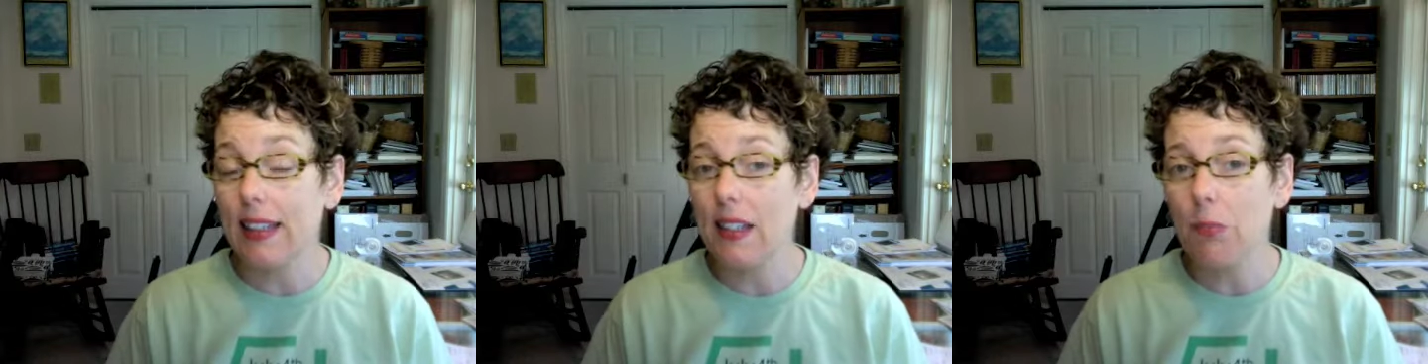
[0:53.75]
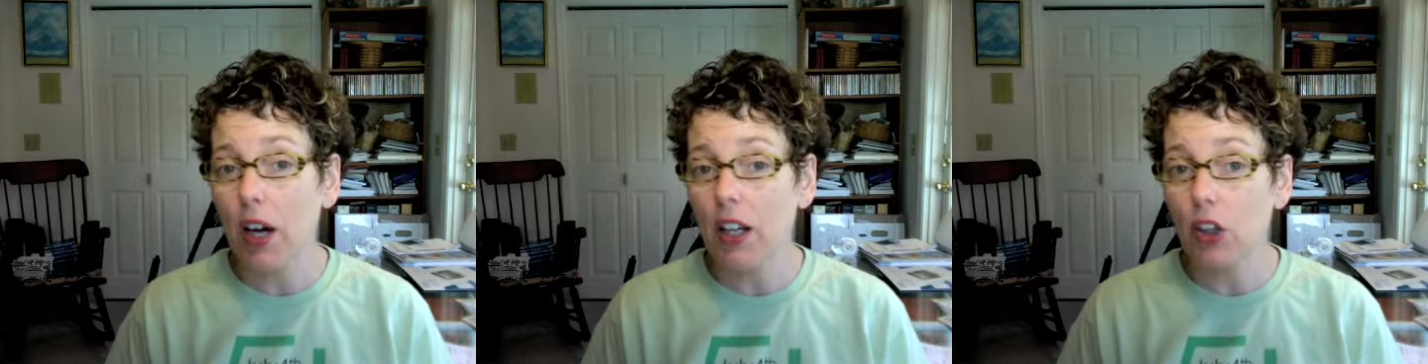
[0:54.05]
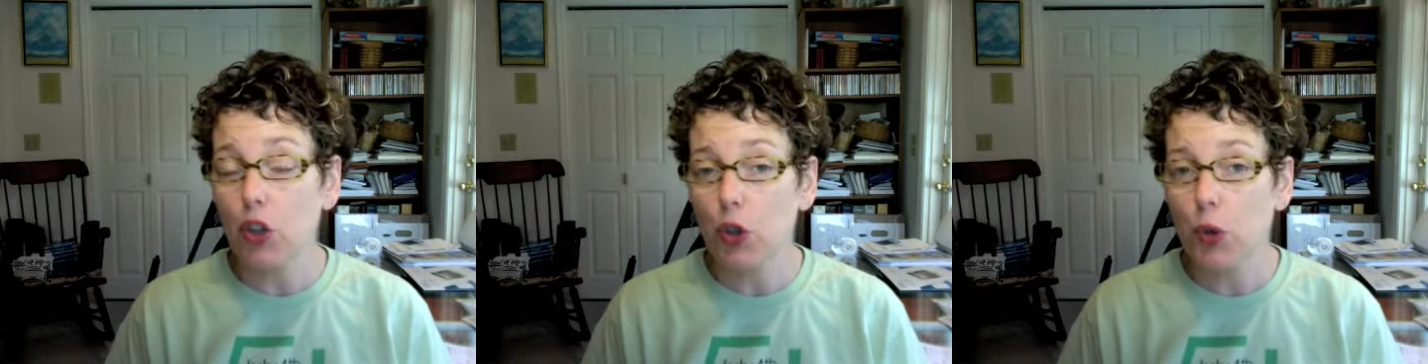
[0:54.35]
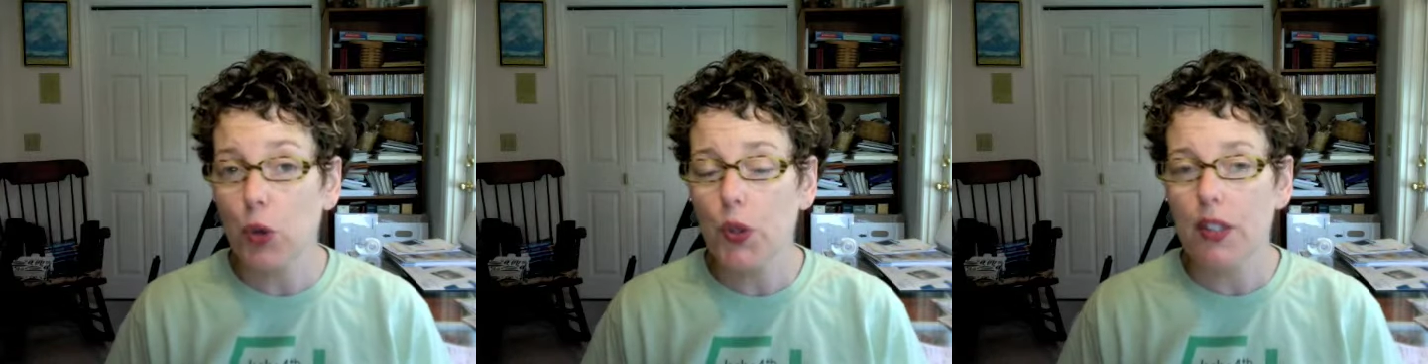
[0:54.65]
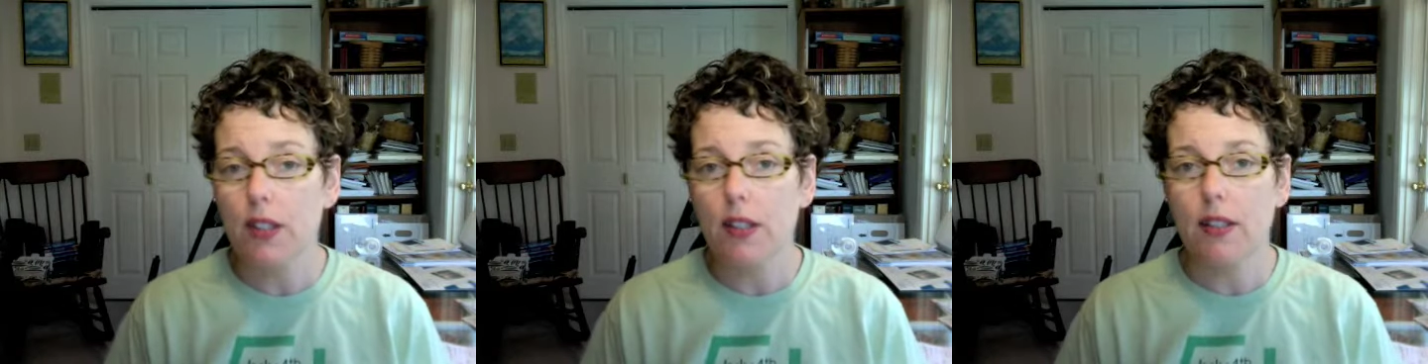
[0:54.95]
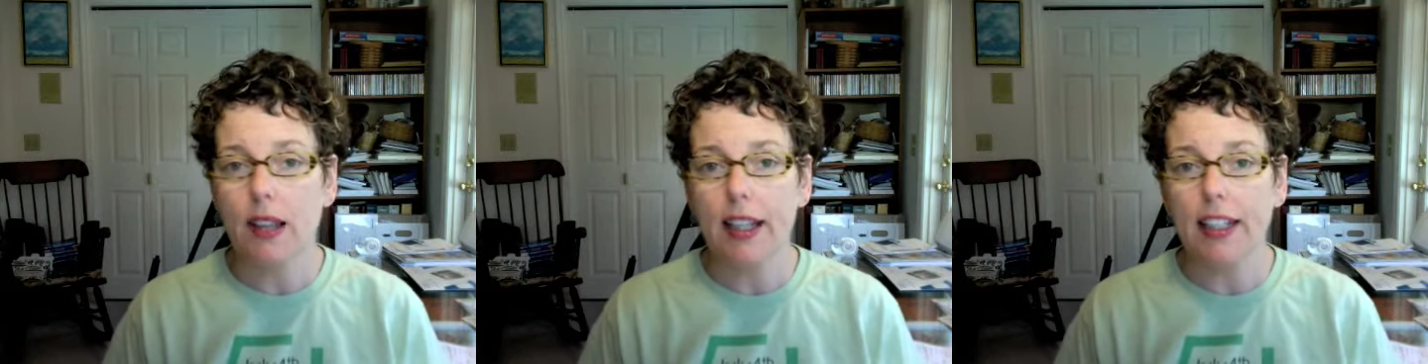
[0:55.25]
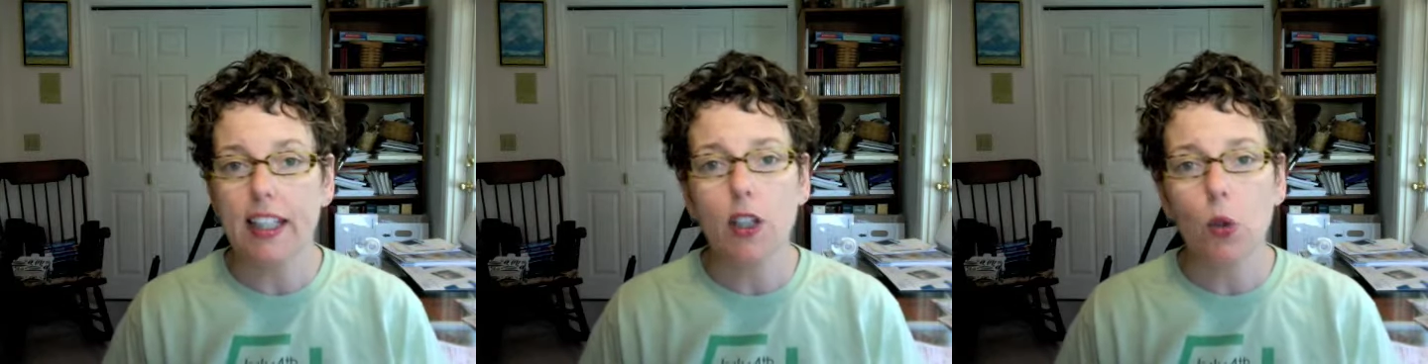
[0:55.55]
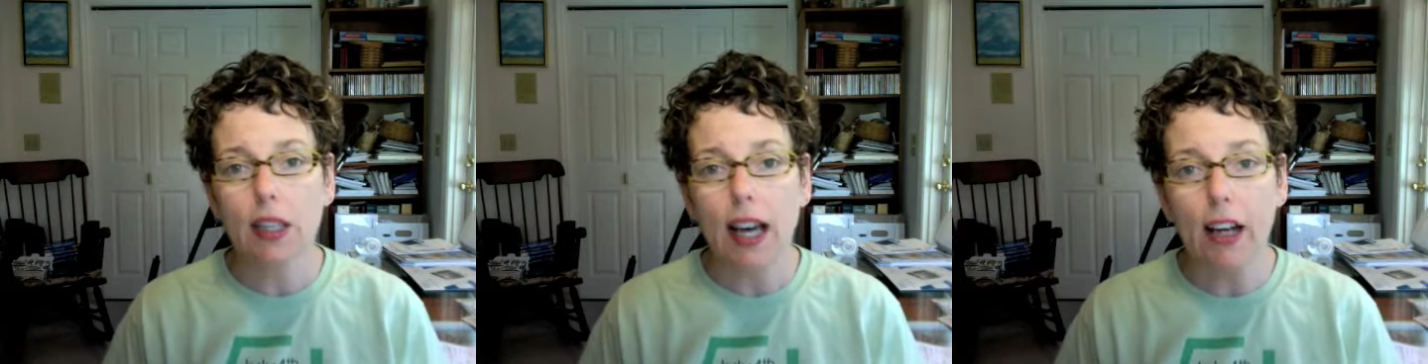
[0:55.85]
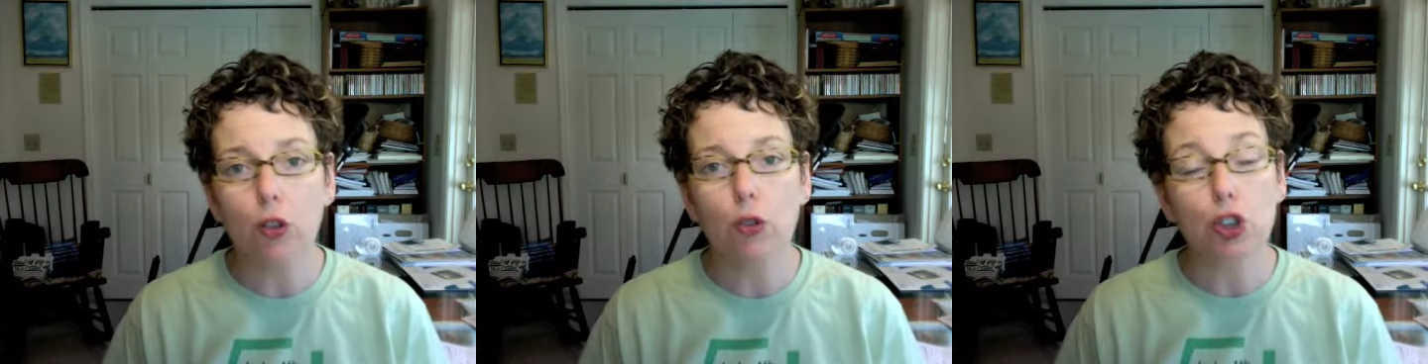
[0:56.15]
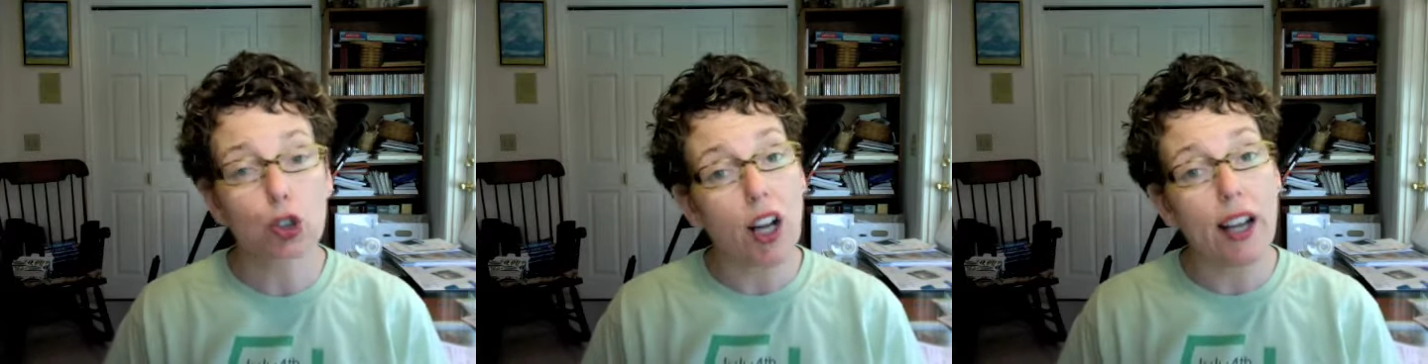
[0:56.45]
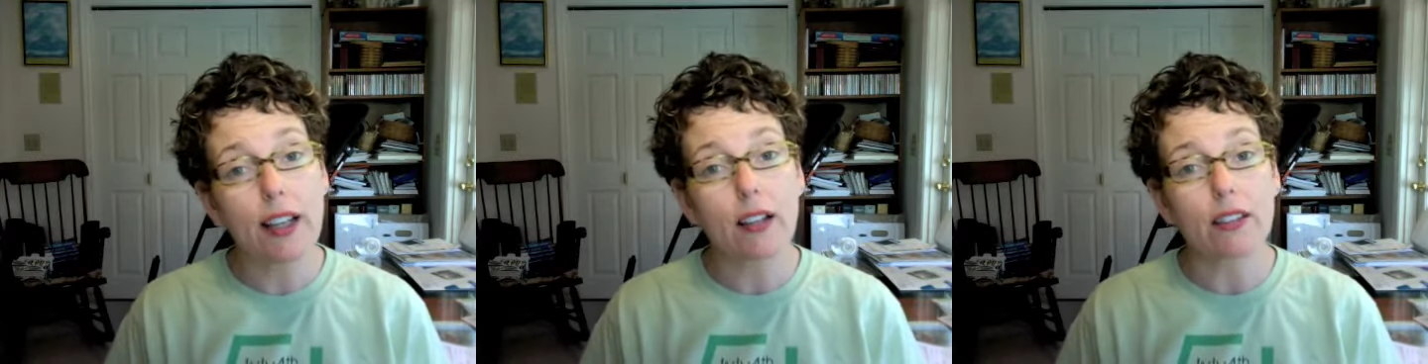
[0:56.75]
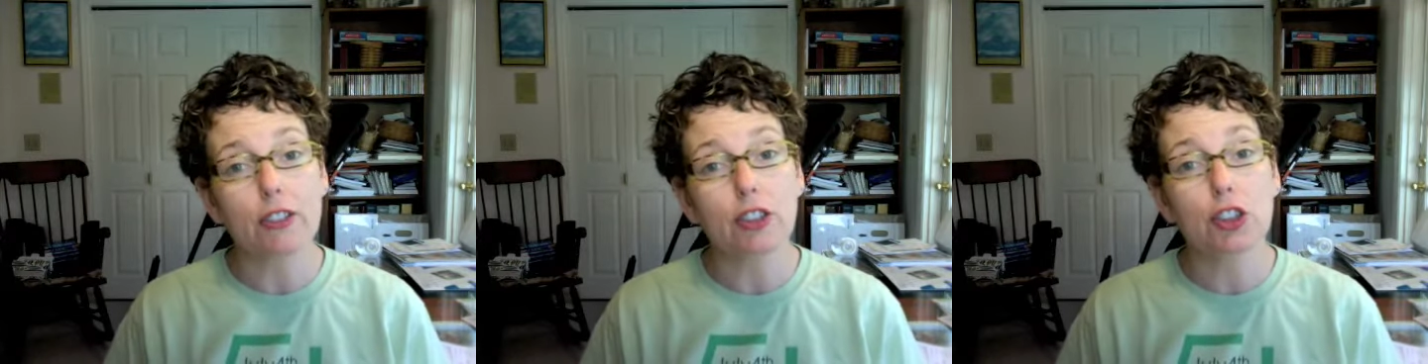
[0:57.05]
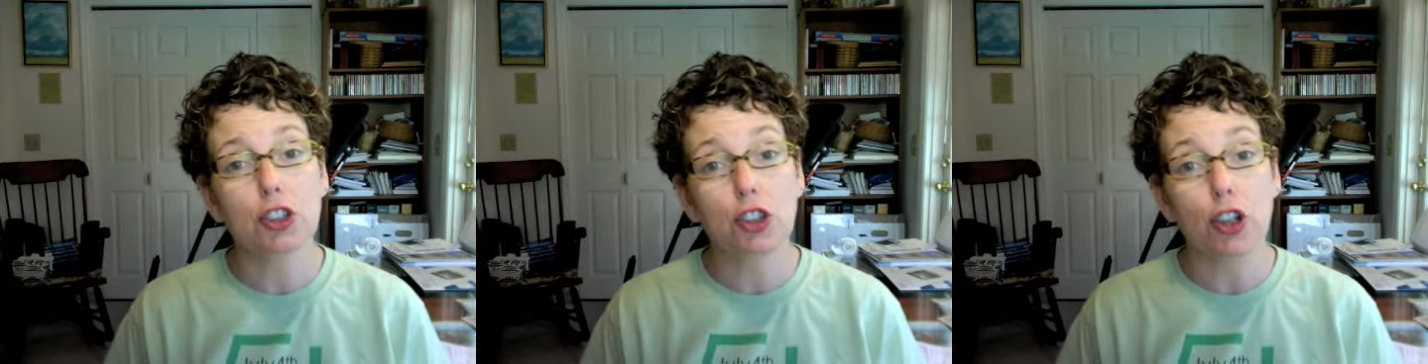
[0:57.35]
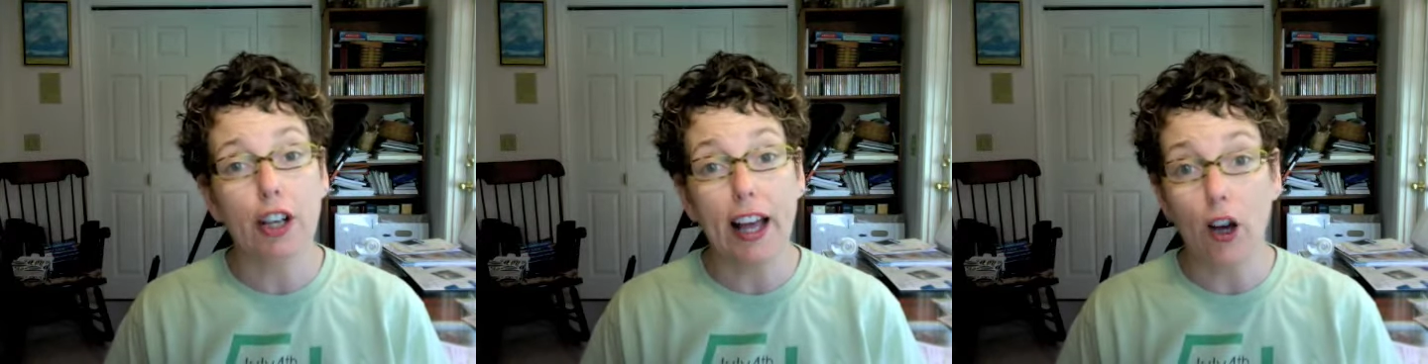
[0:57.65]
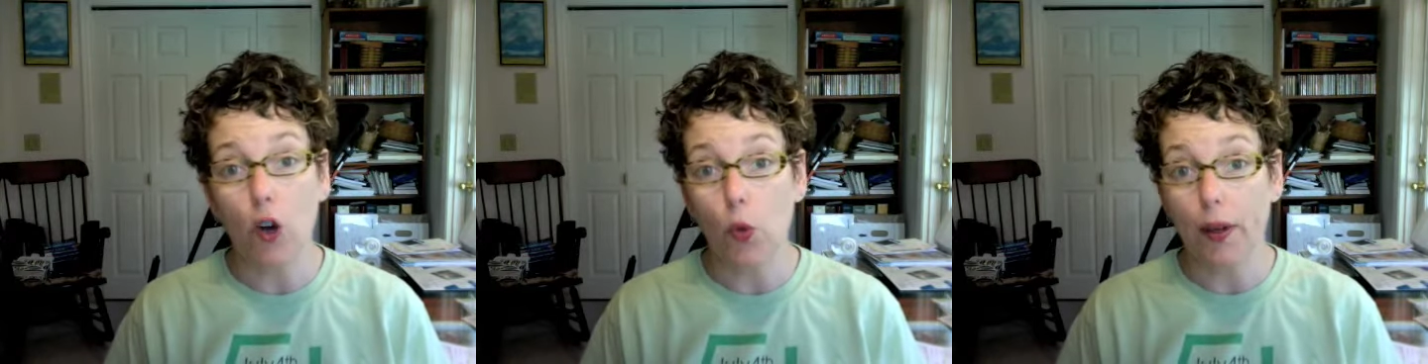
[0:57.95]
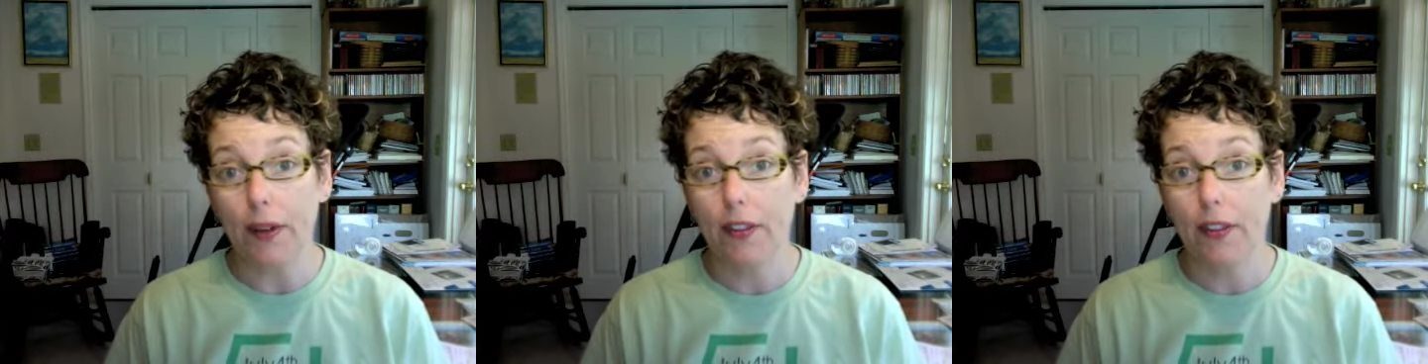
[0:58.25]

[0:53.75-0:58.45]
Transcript: this model uses an equilateral triangle to start out with.